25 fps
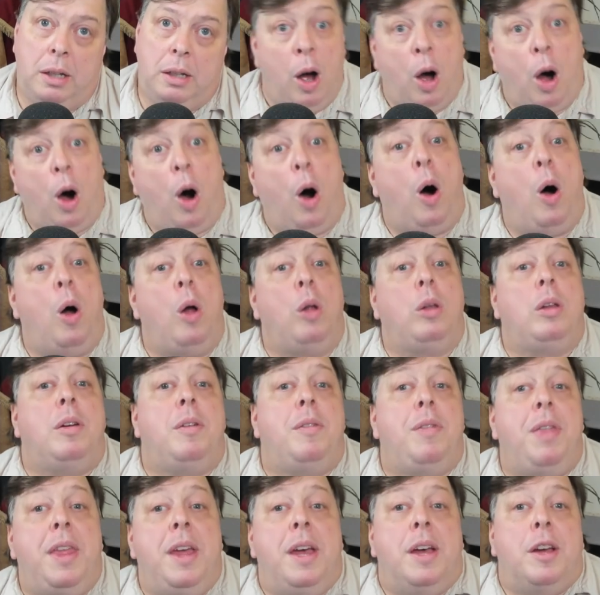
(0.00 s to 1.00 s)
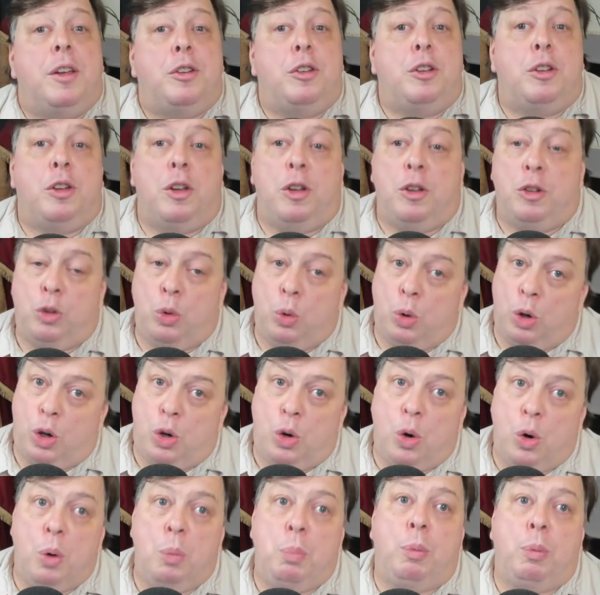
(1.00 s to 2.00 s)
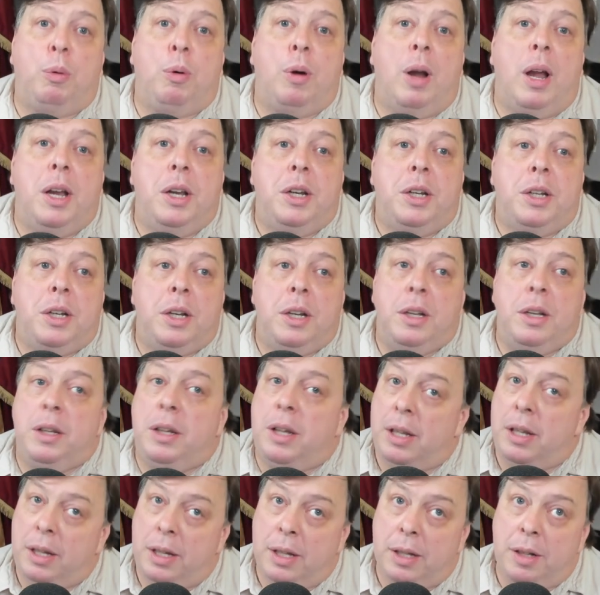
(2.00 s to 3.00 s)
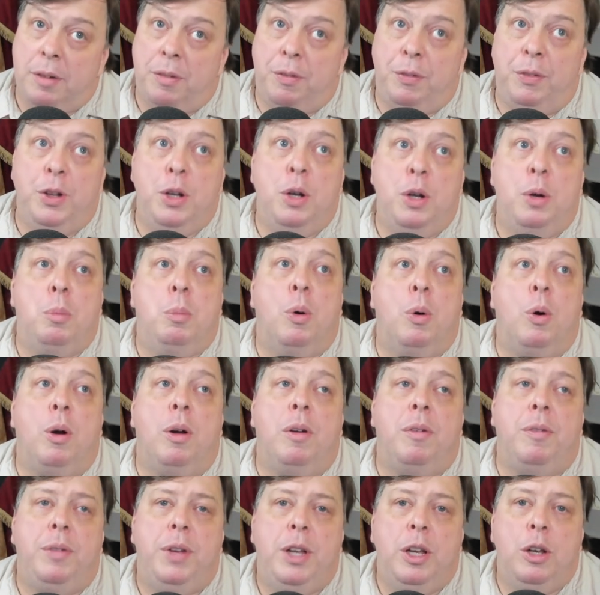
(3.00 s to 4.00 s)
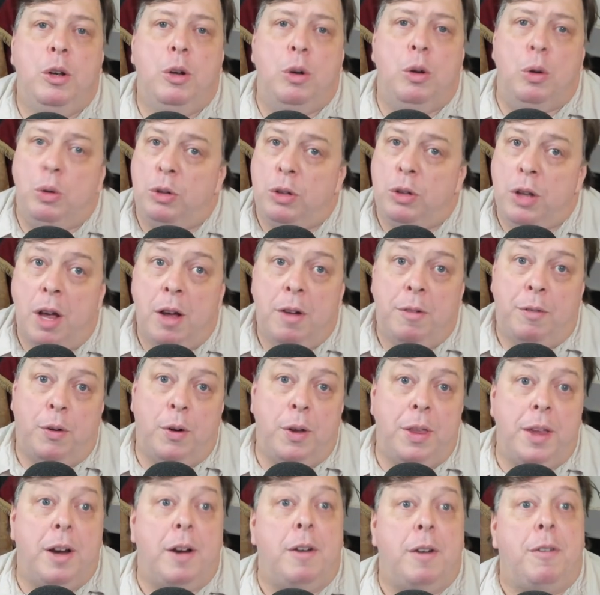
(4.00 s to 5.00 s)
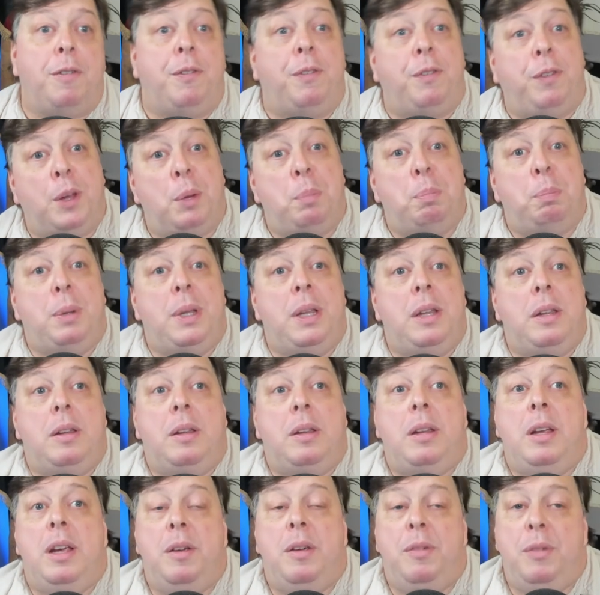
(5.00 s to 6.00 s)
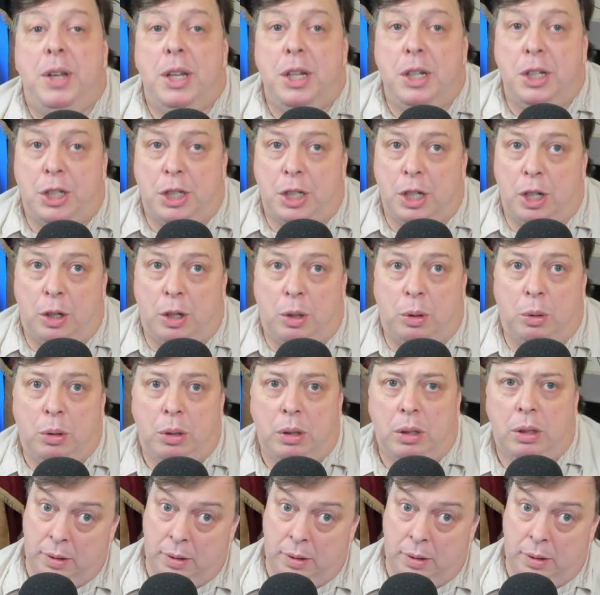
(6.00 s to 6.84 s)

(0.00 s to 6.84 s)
All of this so a corporation can get a few more views for their flippin' TV show.